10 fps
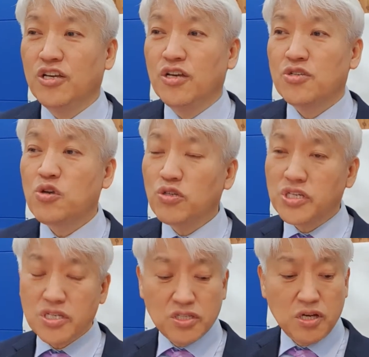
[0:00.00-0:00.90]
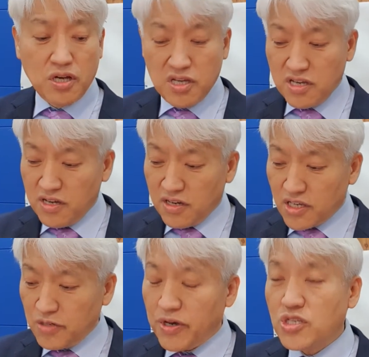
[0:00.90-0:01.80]
So just
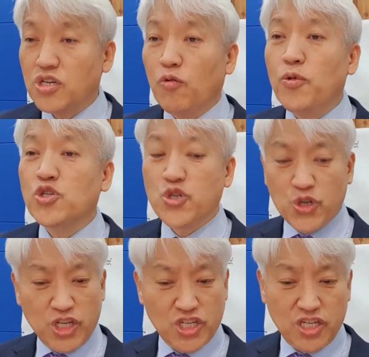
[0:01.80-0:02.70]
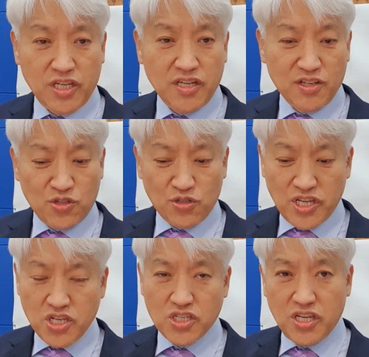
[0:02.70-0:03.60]
give us an opportunity to
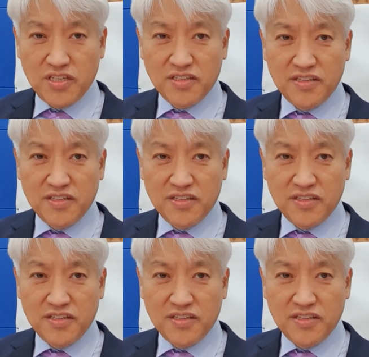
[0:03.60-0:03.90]
test it.